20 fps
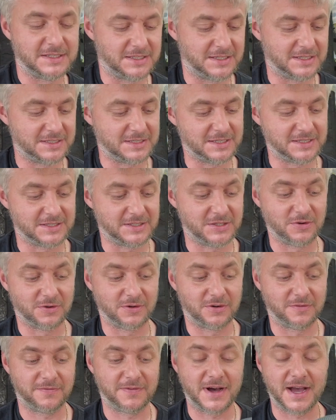This is
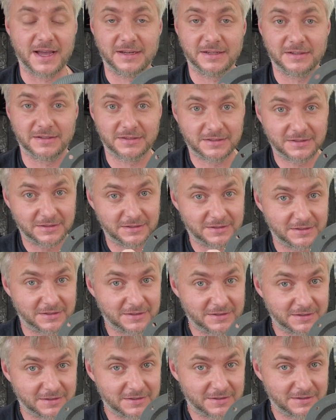your final
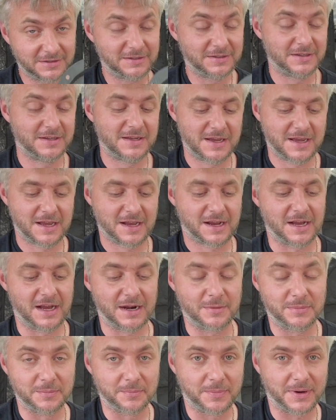
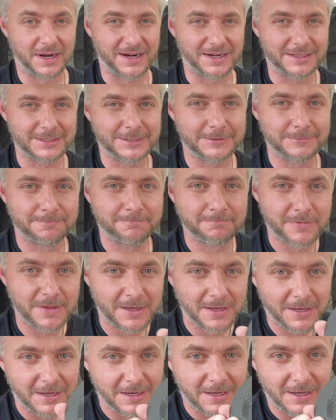carbon part,
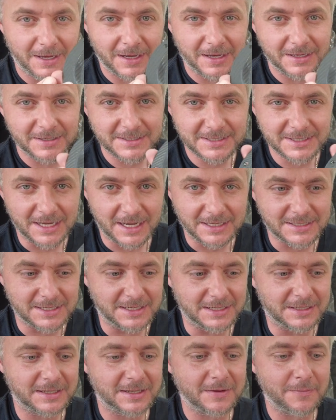
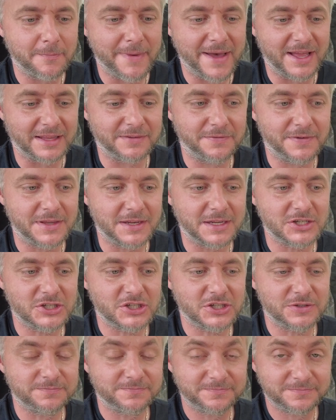satin matte
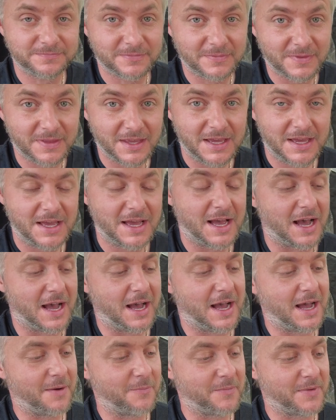finish.
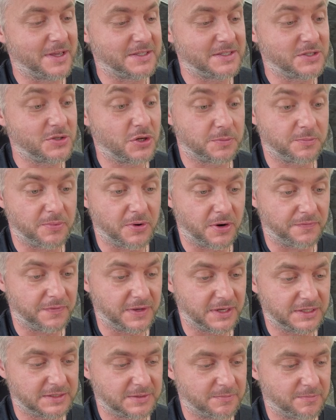It's not
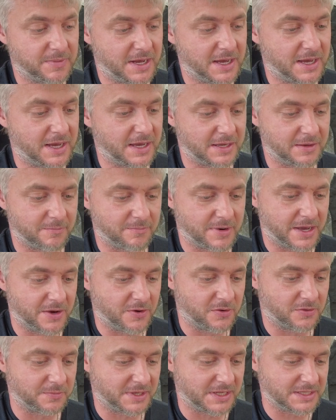perfect by
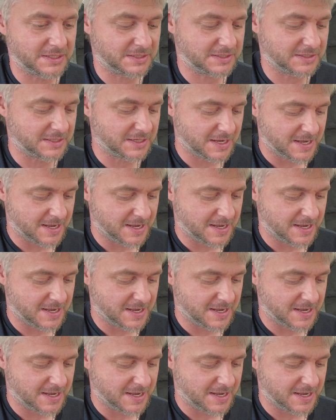all means.